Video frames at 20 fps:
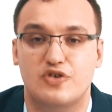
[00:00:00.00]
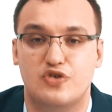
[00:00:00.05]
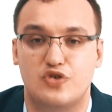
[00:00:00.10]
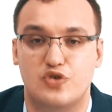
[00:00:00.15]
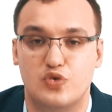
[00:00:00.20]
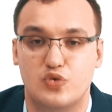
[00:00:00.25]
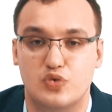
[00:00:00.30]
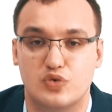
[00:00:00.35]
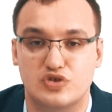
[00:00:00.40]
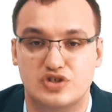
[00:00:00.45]

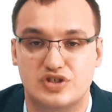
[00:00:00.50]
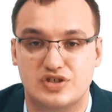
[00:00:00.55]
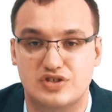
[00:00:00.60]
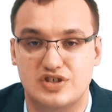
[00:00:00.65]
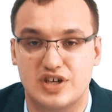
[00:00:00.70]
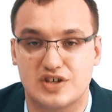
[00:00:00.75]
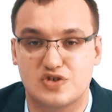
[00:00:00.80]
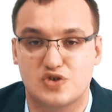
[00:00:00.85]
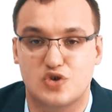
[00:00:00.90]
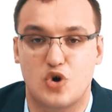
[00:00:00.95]
to
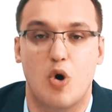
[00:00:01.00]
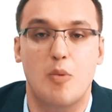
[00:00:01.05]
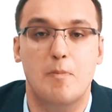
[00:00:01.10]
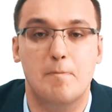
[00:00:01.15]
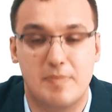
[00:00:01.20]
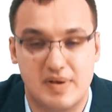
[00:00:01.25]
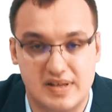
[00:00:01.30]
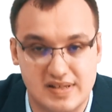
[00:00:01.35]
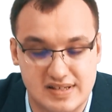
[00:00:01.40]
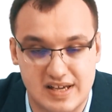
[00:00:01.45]
just
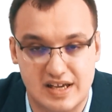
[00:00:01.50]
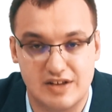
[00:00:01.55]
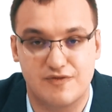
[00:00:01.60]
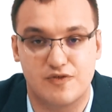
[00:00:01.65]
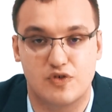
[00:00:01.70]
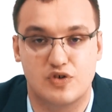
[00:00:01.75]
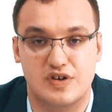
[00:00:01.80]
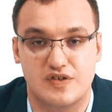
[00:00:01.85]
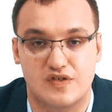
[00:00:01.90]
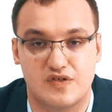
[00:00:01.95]
compensate
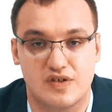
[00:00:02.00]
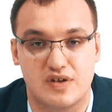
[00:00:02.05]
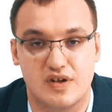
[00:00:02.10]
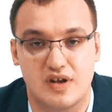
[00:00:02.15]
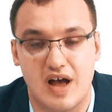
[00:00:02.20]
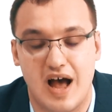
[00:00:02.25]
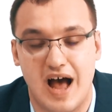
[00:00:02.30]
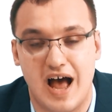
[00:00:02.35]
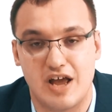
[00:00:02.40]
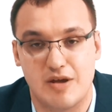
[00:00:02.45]
for this
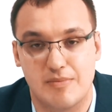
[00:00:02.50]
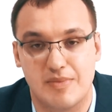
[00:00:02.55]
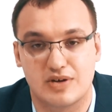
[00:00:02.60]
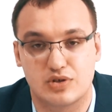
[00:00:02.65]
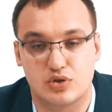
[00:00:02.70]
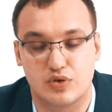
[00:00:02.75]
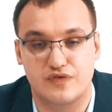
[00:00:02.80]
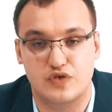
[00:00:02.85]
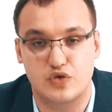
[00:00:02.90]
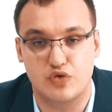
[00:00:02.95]
high
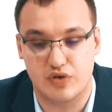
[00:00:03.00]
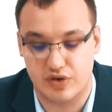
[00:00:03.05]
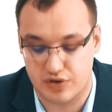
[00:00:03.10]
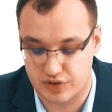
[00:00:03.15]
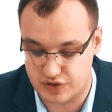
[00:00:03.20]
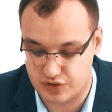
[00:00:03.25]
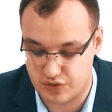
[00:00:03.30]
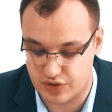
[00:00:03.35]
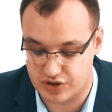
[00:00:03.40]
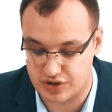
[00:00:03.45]
amount of urine
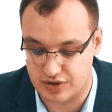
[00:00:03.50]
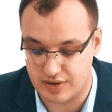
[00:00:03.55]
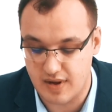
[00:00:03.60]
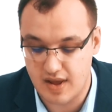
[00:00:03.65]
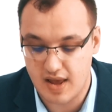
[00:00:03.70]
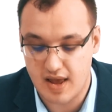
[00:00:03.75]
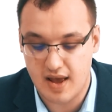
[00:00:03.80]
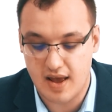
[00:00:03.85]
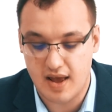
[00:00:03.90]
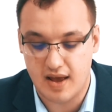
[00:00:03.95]
concentration.
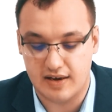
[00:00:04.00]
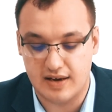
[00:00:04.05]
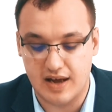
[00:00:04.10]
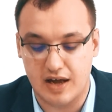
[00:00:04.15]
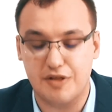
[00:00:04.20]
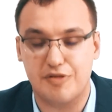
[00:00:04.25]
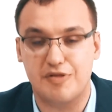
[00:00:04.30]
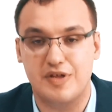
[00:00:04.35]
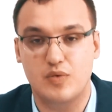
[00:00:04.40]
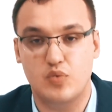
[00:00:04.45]
The
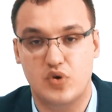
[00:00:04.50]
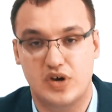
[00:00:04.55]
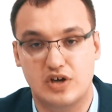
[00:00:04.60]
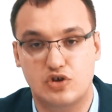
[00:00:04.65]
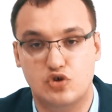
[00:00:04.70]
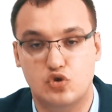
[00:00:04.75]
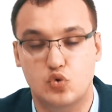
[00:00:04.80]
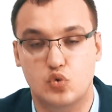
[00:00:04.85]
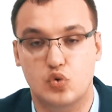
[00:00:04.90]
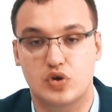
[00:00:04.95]
other thing we
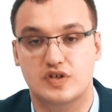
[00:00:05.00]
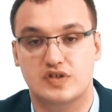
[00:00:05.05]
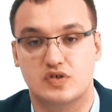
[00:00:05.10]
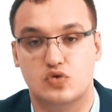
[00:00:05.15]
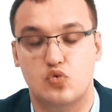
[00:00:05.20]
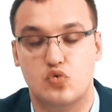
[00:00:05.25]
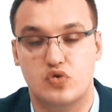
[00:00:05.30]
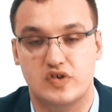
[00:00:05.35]
can do is to